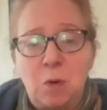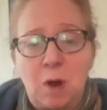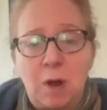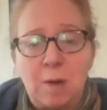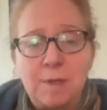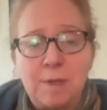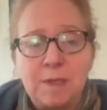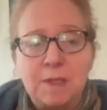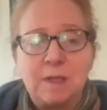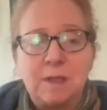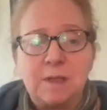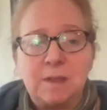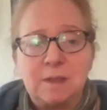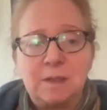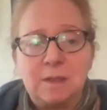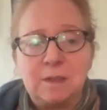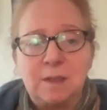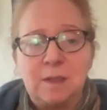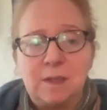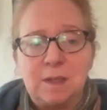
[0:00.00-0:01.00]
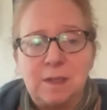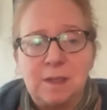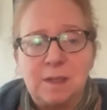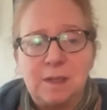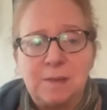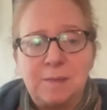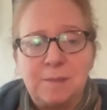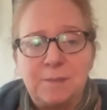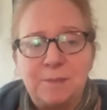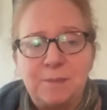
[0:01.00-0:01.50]
want me
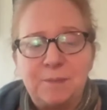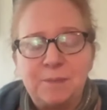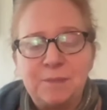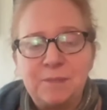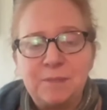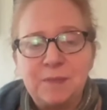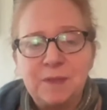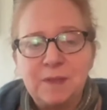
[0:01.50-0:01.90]
to,